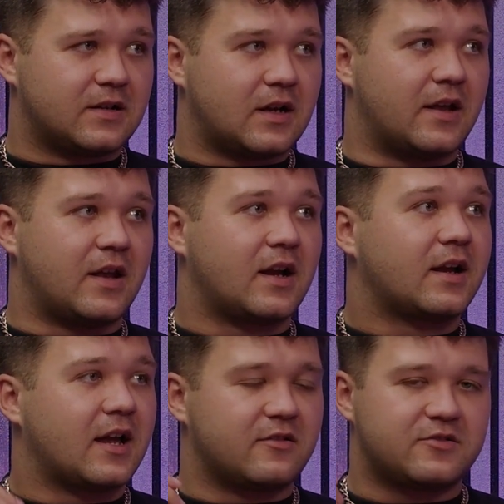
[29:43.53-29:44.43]
and then
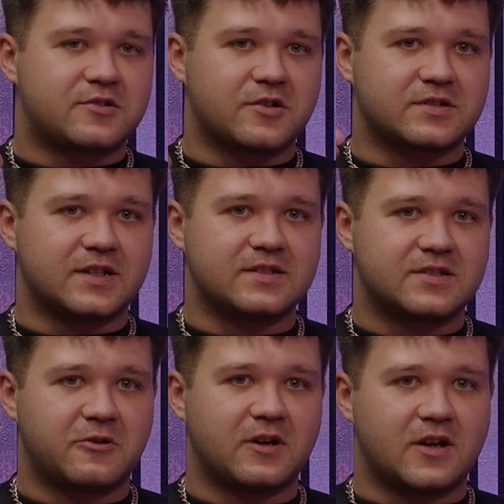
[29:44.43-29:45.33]
get chucked
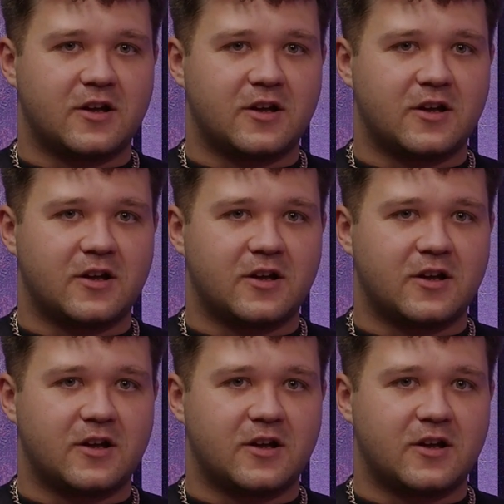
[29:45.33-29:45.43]
into a